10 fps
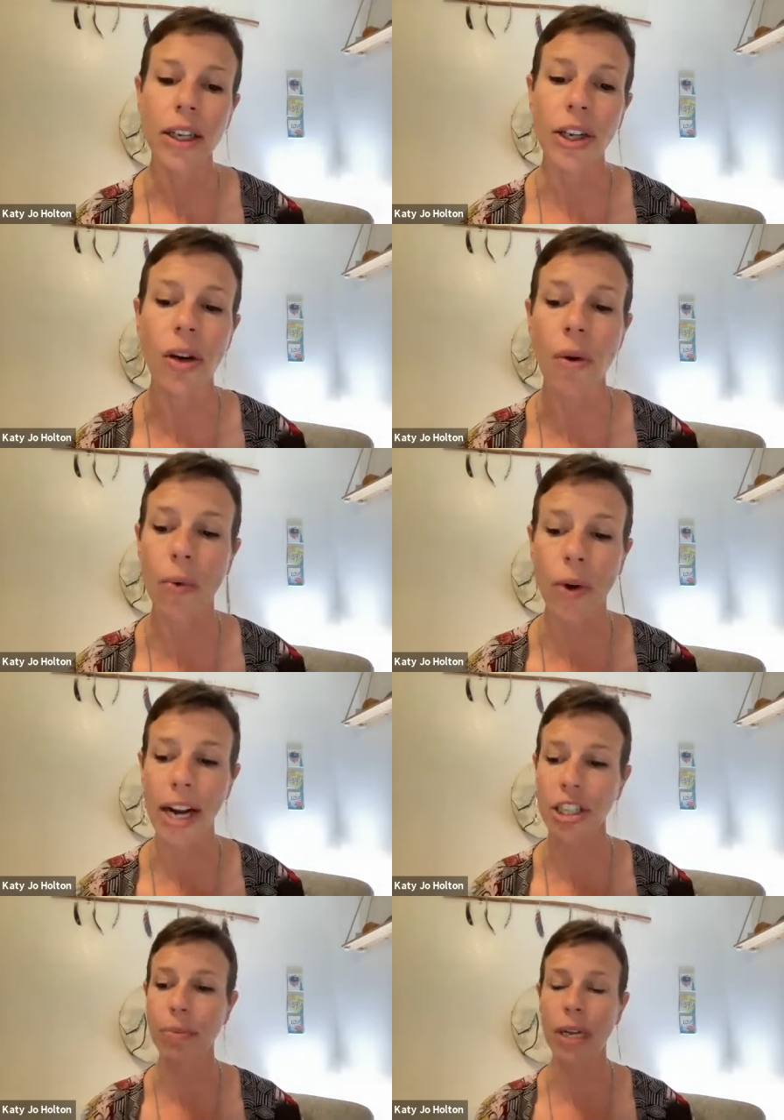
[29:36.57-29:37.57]
you know what we're
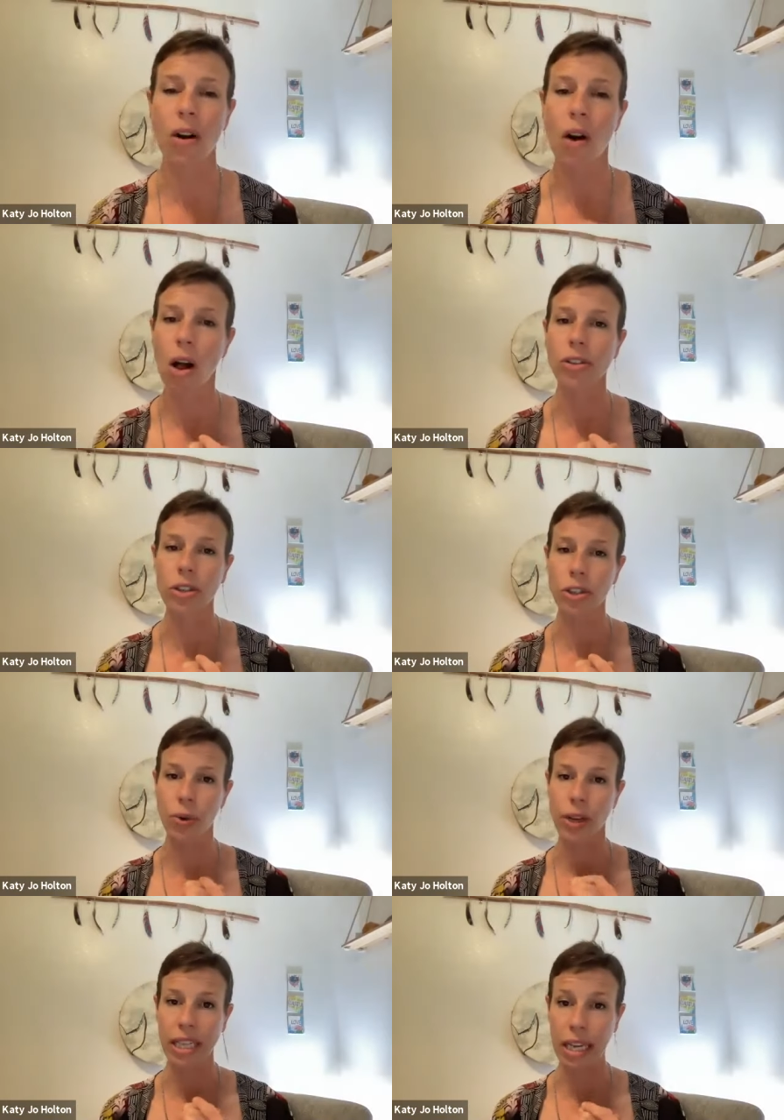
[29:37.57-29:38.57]
actually being called to
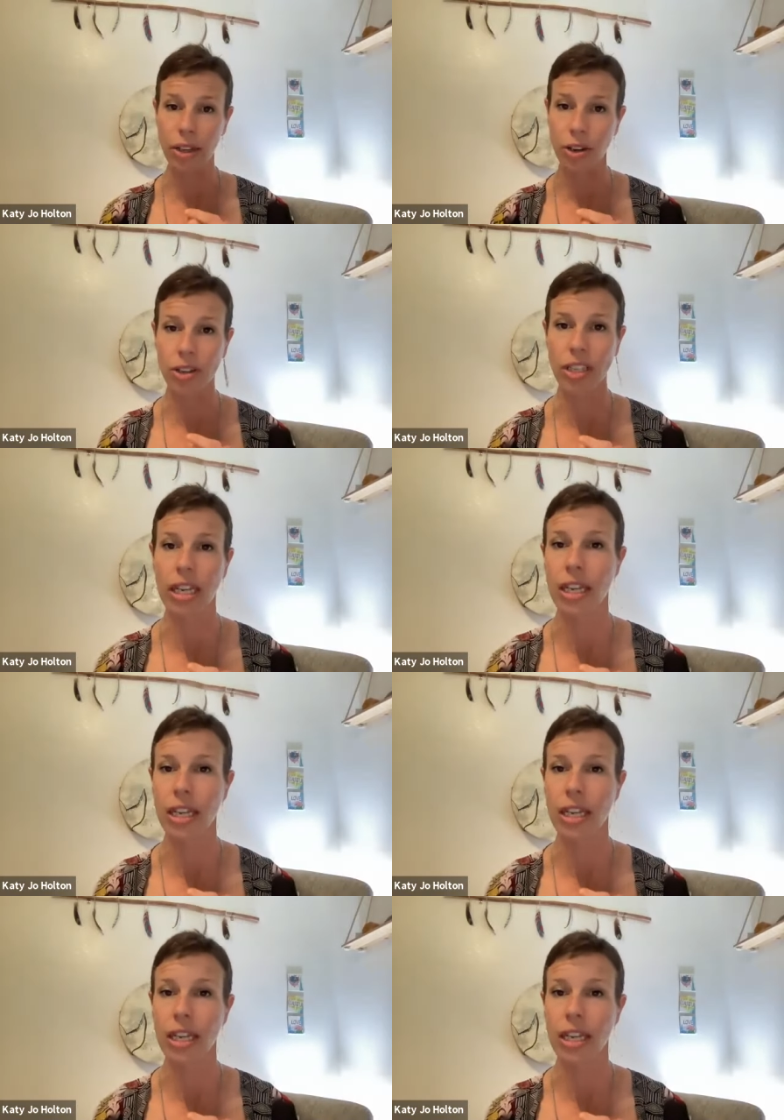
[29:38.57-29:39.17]
do as healers